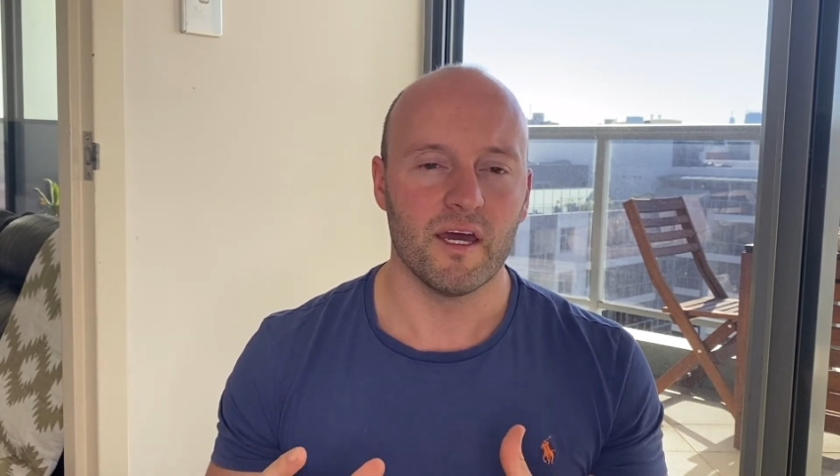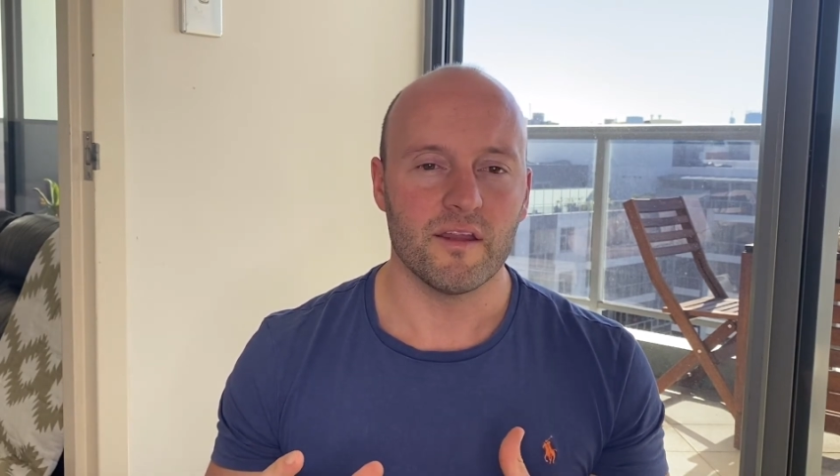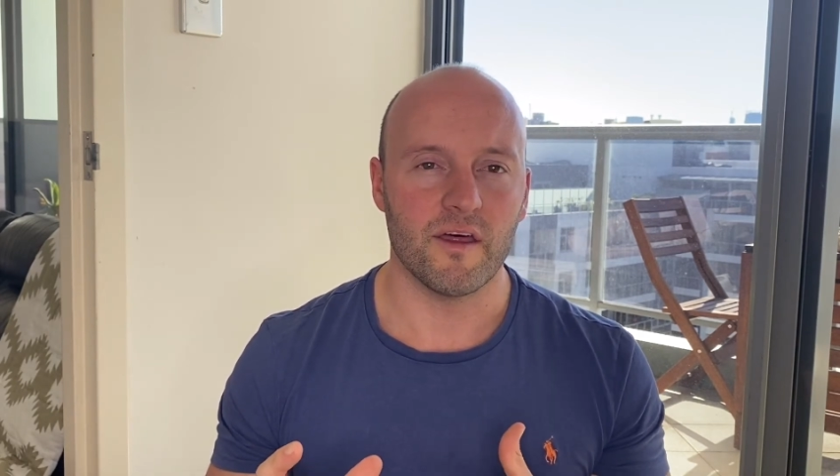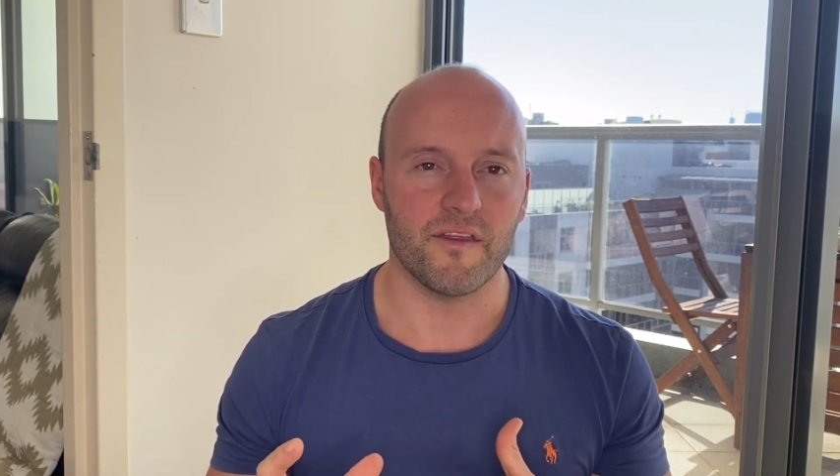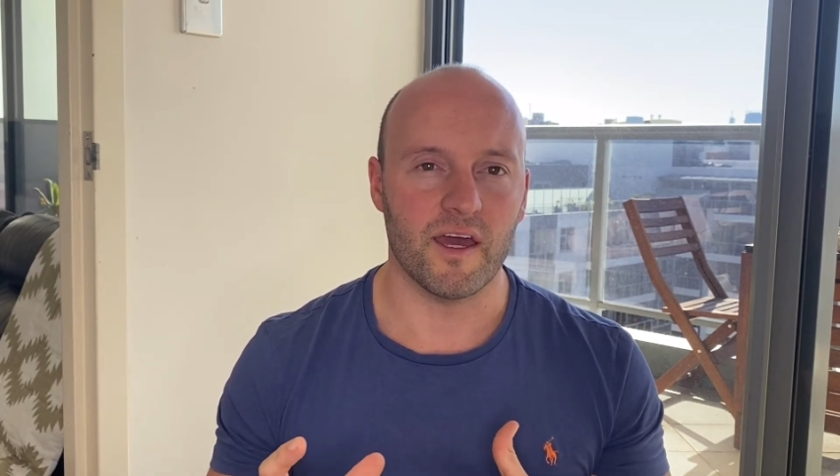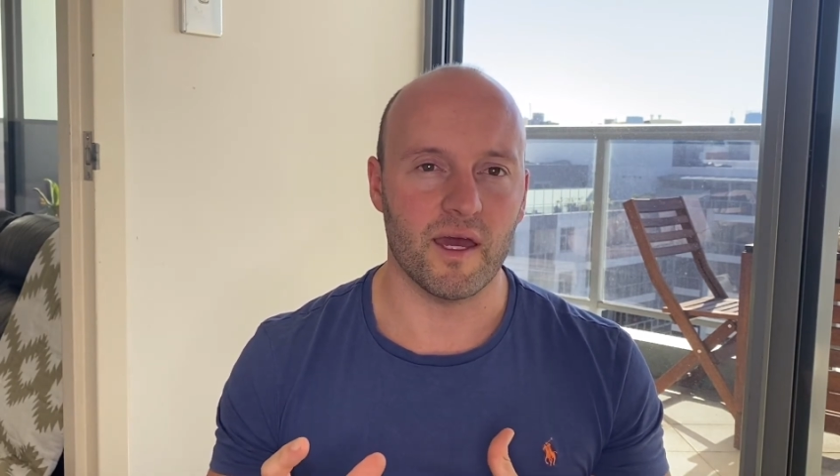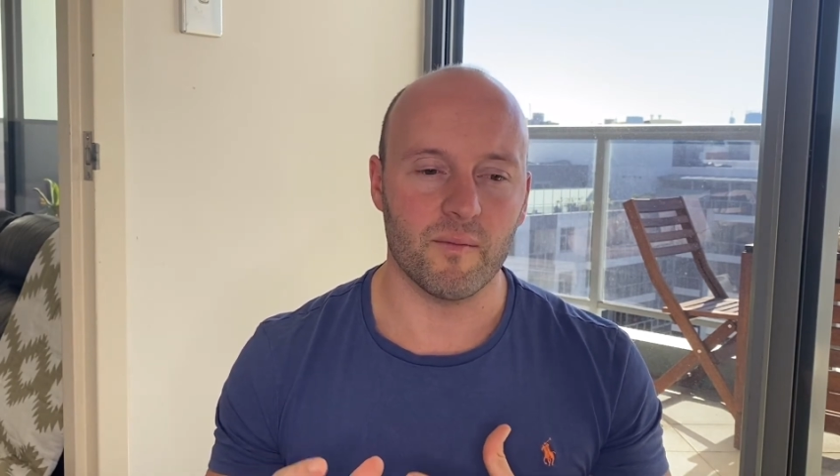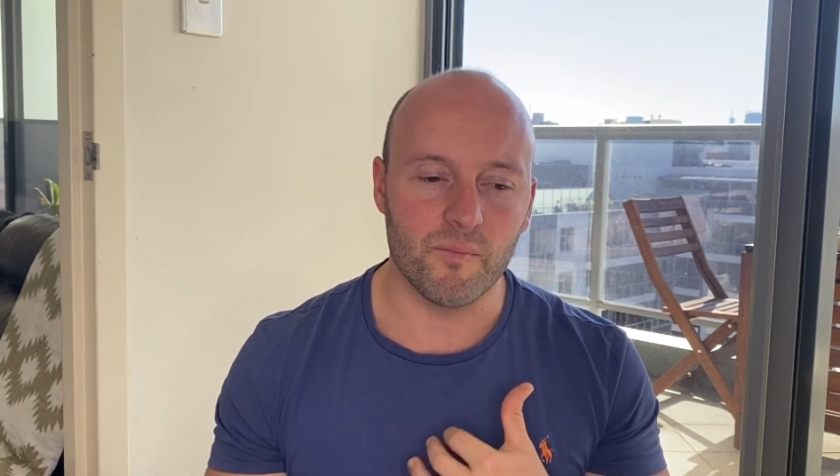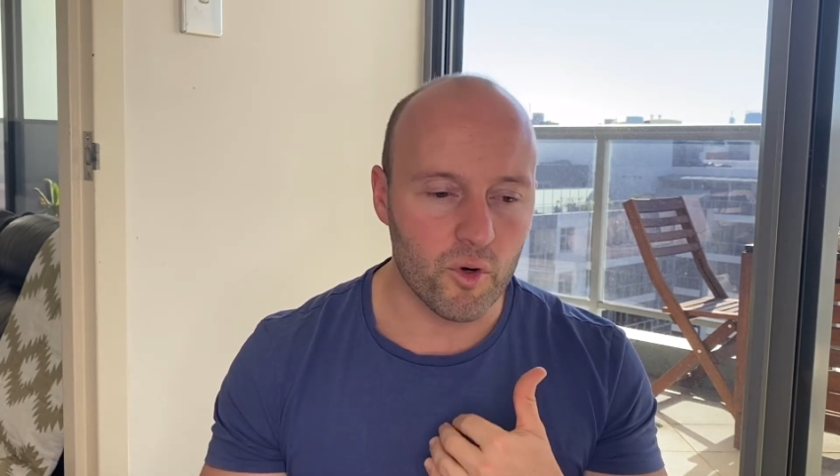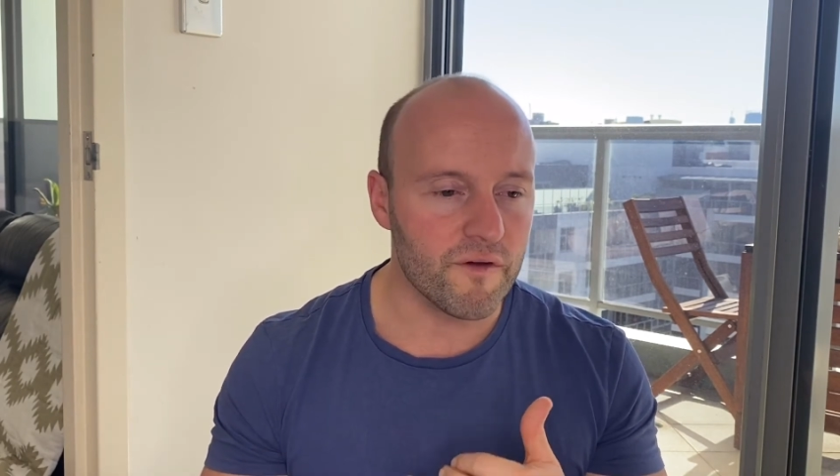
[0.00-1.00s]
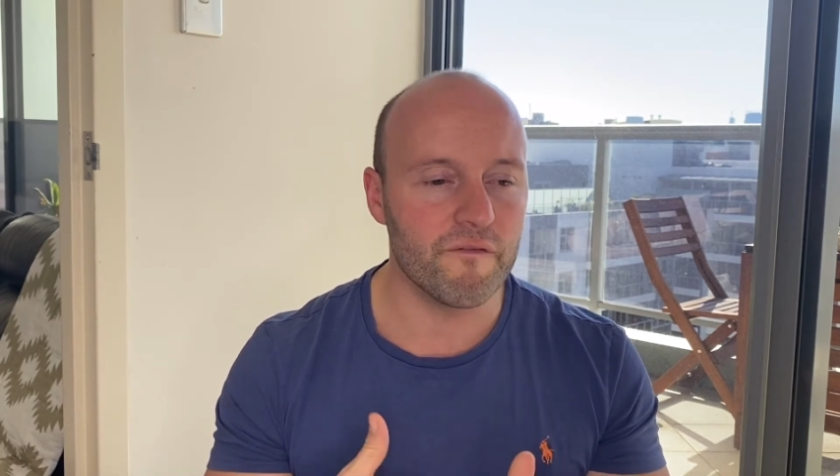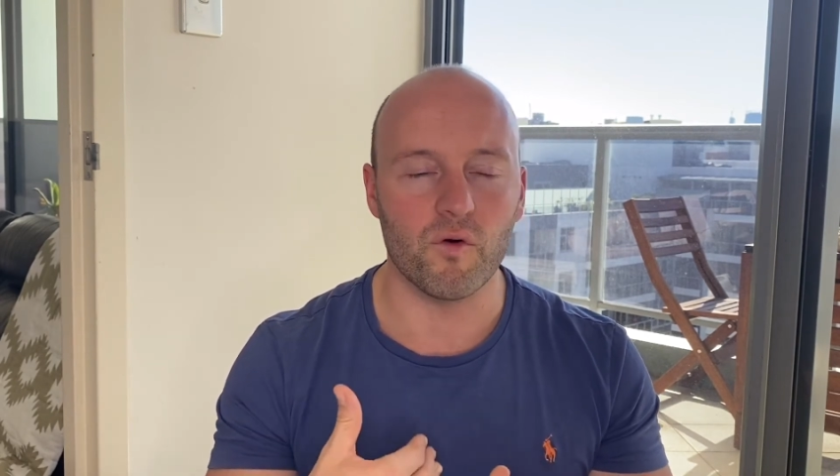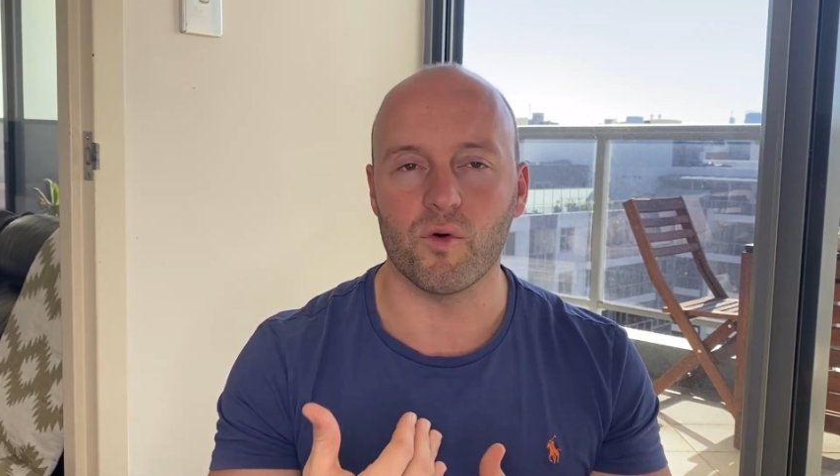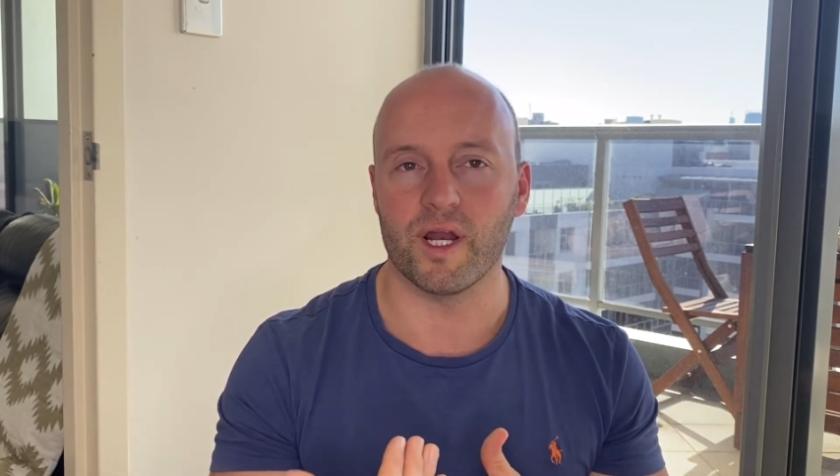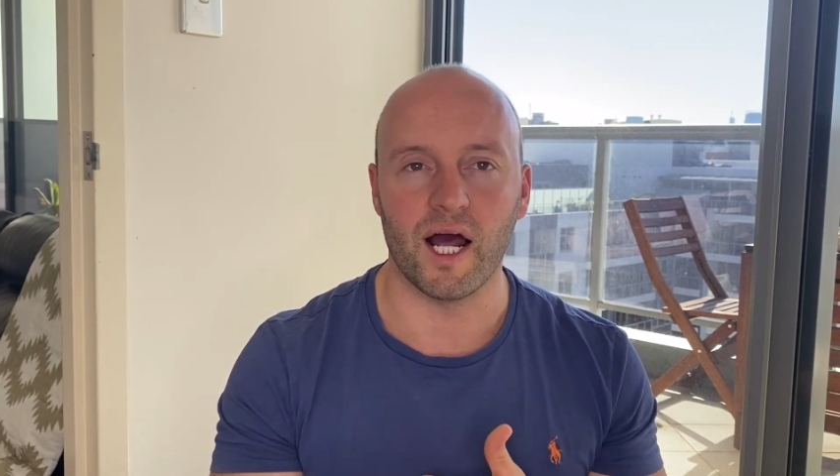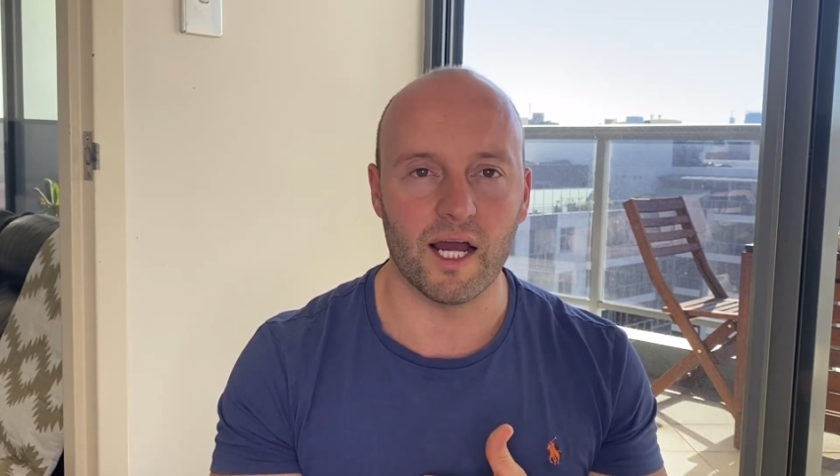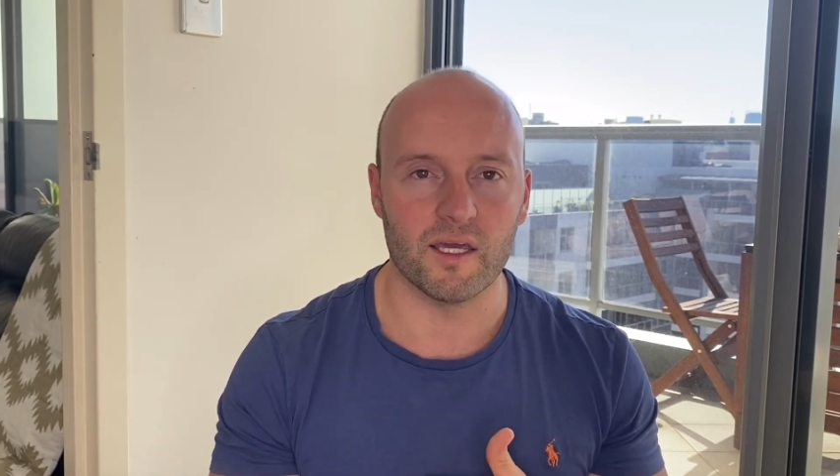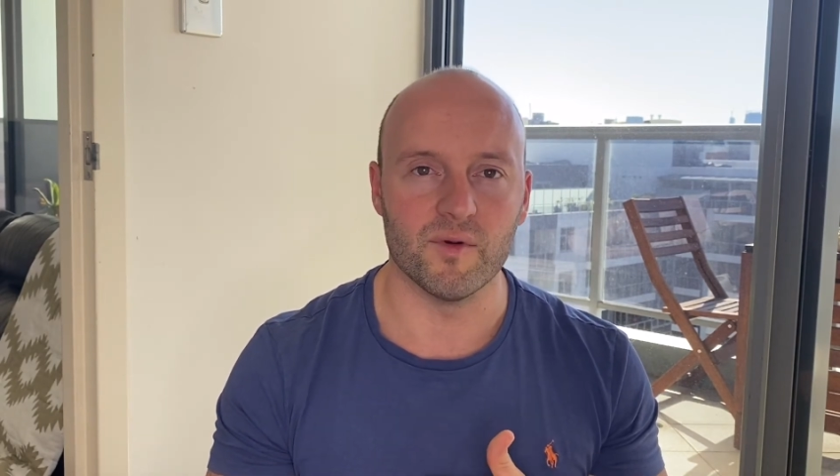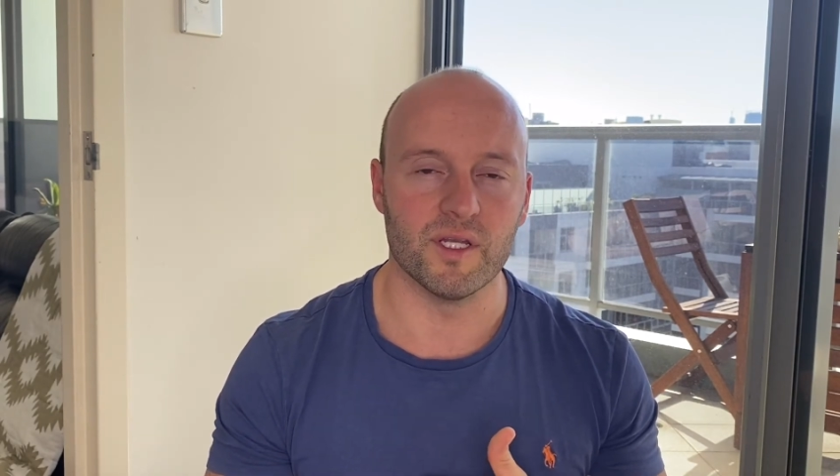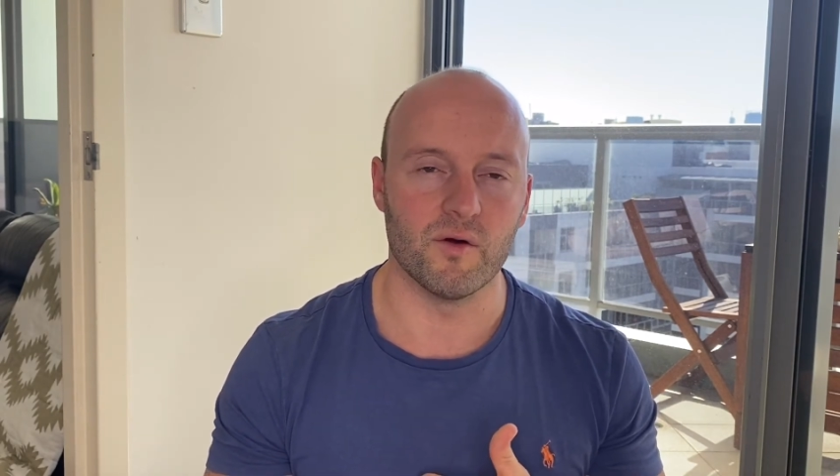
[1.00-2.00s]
that they're putting forward an argument